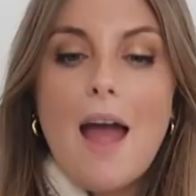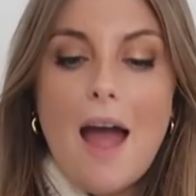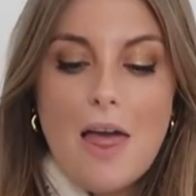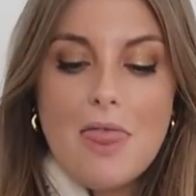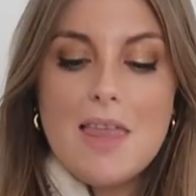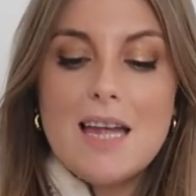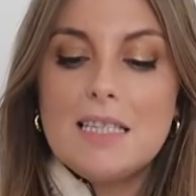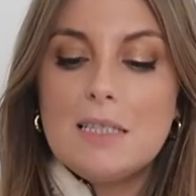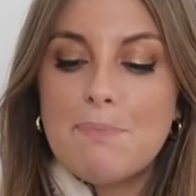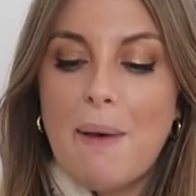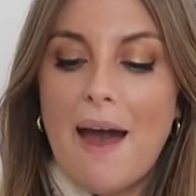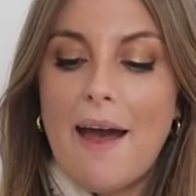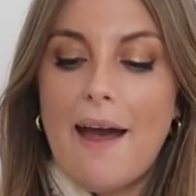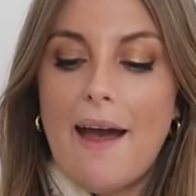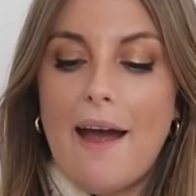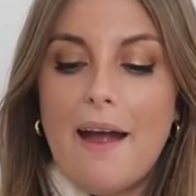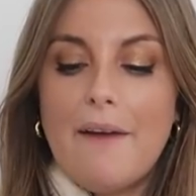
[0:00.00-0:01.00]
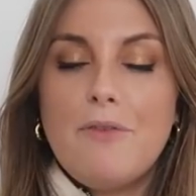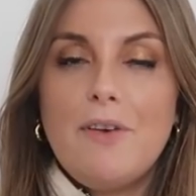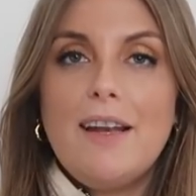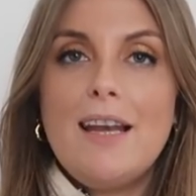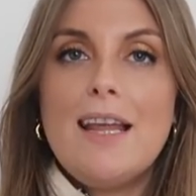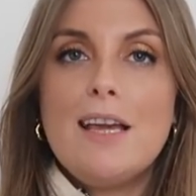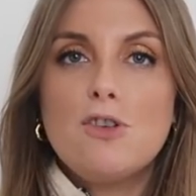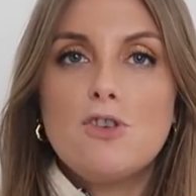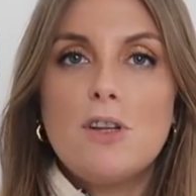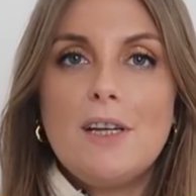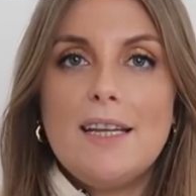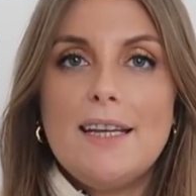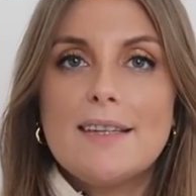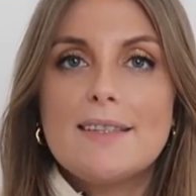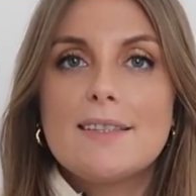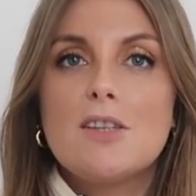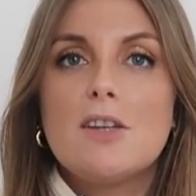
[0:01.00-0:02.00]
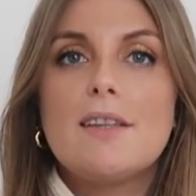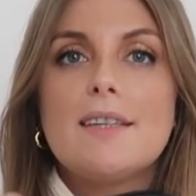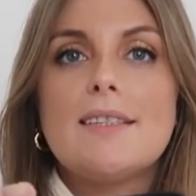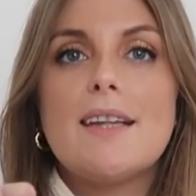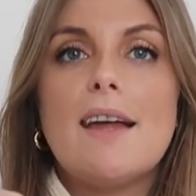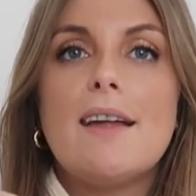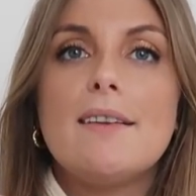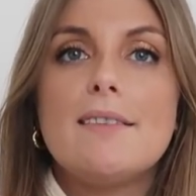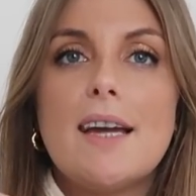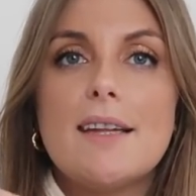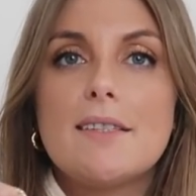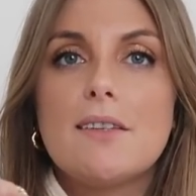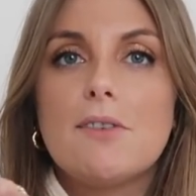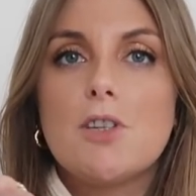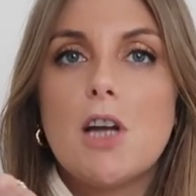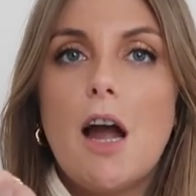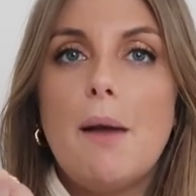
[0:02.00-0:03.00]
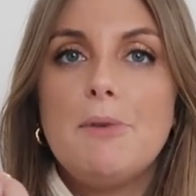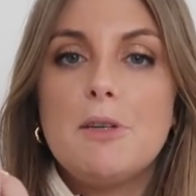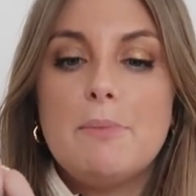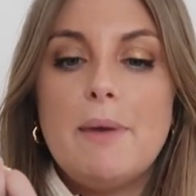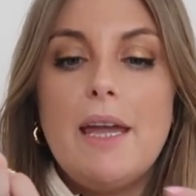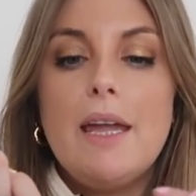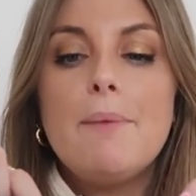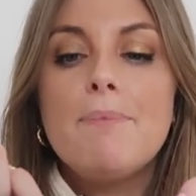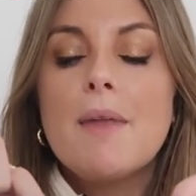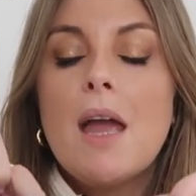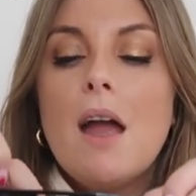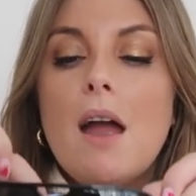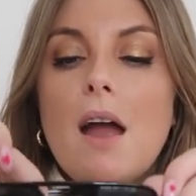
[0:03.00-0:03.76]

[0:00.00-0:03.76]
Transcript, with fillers: And this pair have literally stood the test of time to me.